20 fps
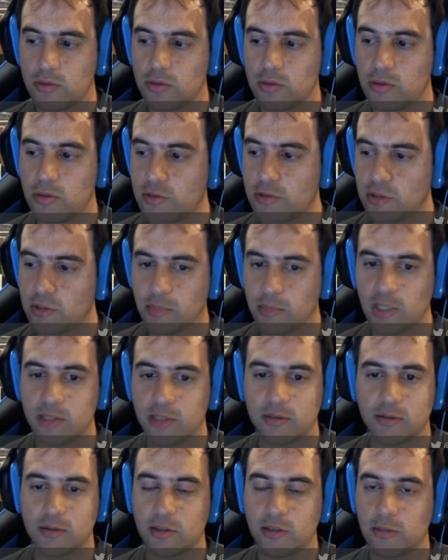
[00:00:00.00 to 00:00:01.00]
Sure, Sir
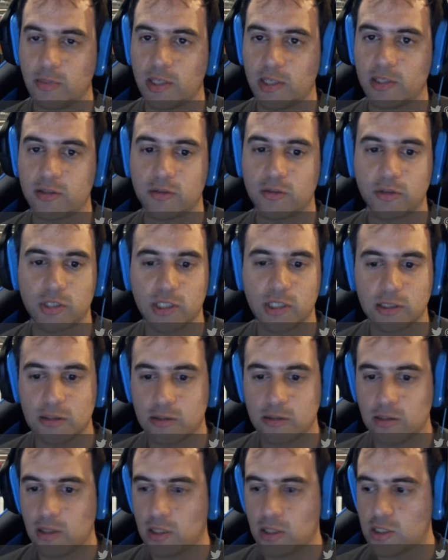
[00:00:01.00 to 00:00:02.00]
Maestro,
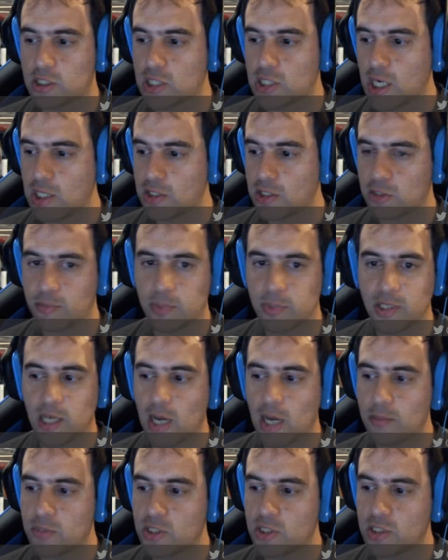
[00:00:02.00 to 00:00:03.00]
just challenge
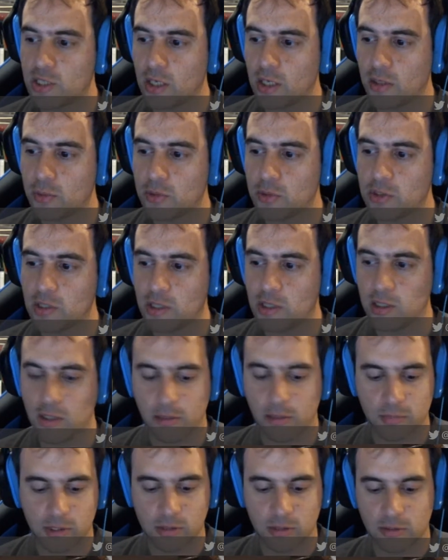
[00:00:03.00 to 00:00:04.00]
me. I'm Shadow
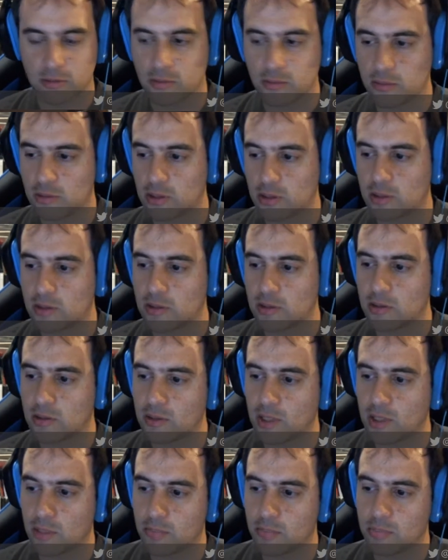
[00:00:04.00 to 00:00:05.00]
C. I'm just gonna
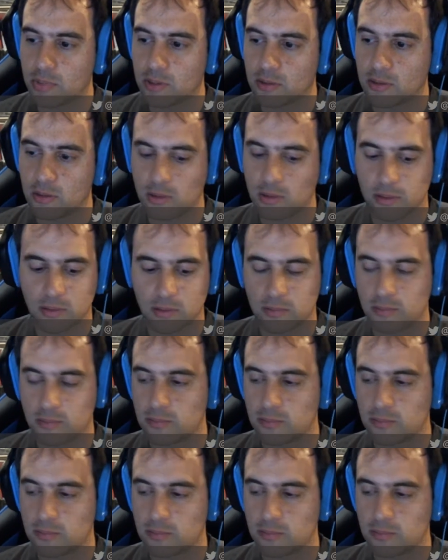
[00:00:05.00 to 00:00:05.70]
type it